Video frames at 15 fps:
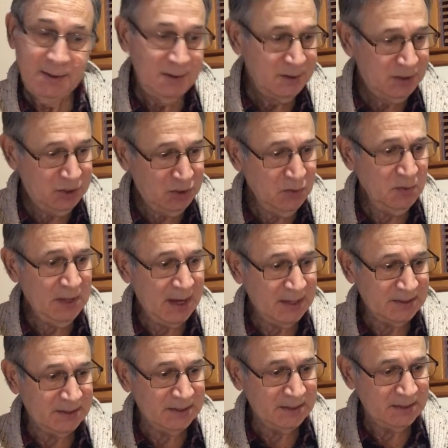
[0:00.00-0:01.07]

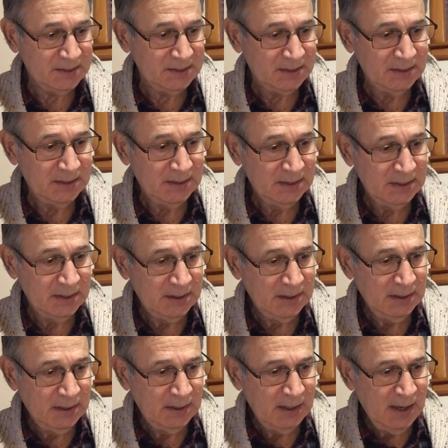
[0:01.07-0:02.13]
shoelaces,
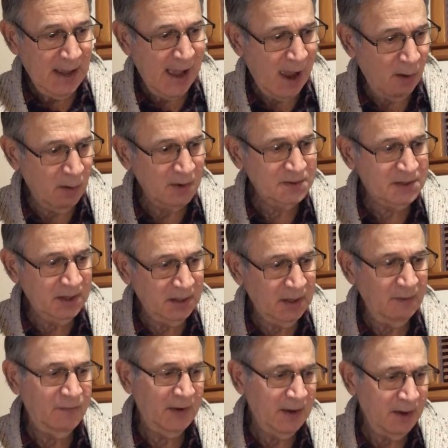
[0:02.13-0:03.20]
how our
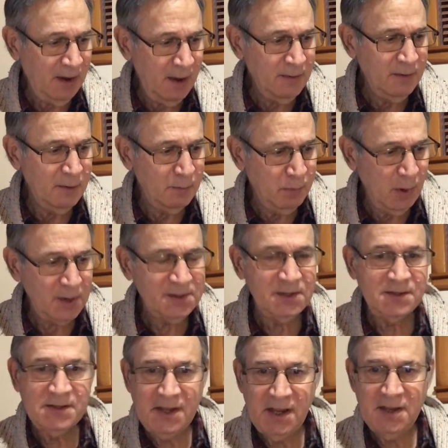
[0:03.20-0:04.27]
significant other
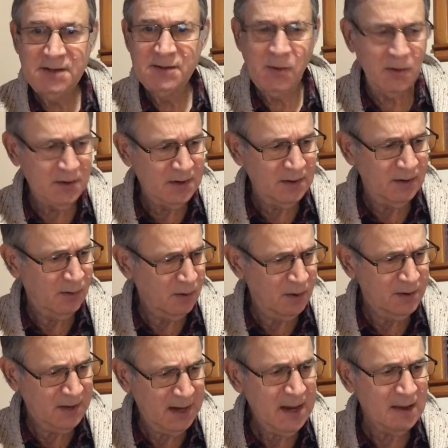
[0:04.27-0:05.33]
brushes his or her
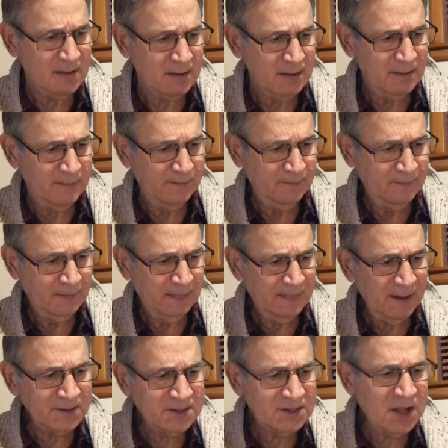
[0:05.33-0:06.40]
teeth,
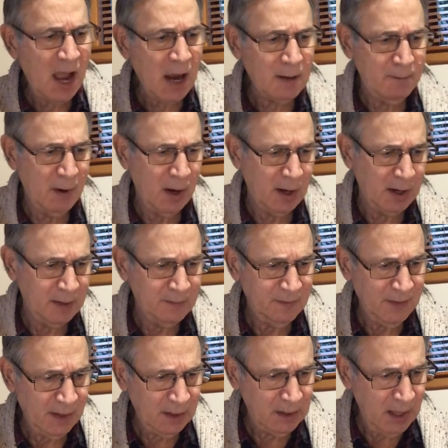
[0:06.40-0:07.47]
the stock market,
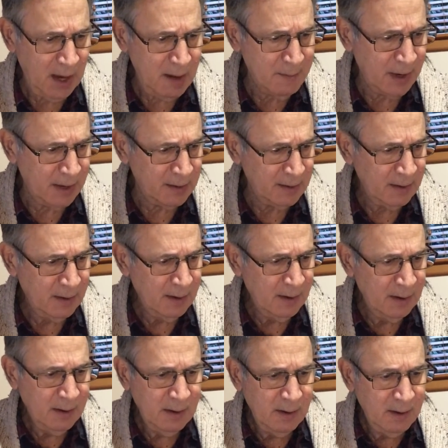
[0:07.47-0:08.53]
the climate,
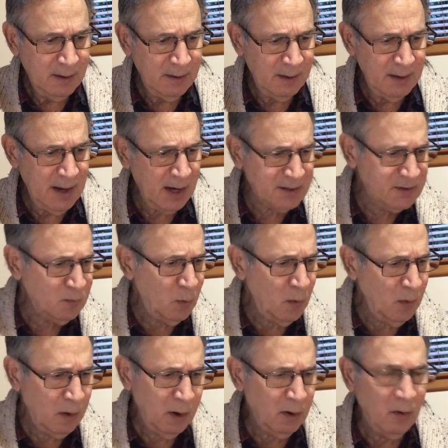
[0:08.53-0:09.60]
the next
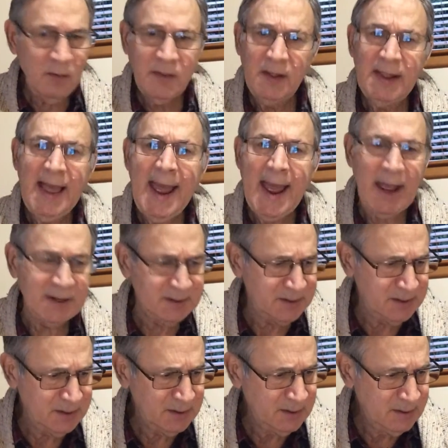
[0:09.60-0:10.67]
war or the
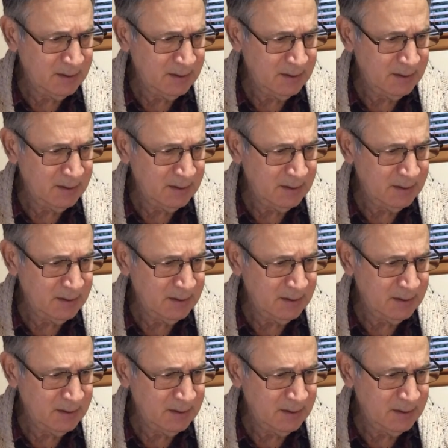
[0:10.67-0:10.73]
last.